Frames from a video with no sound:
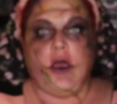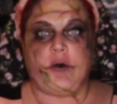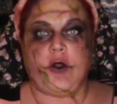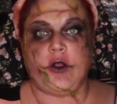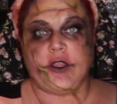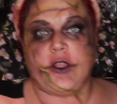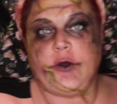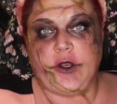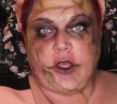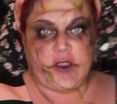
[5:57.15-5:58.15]
I'm currently
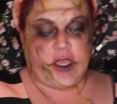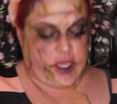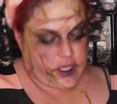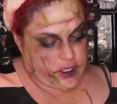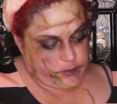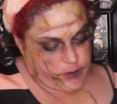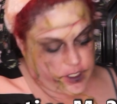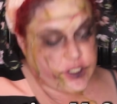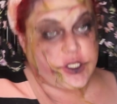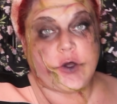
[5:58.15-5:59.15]
gluing on the
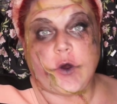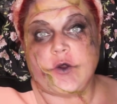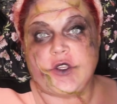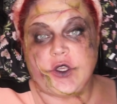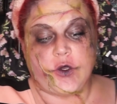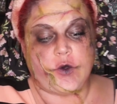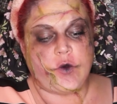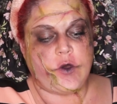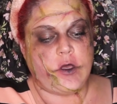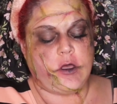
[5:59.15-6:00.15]

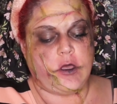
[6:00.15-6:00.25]
M202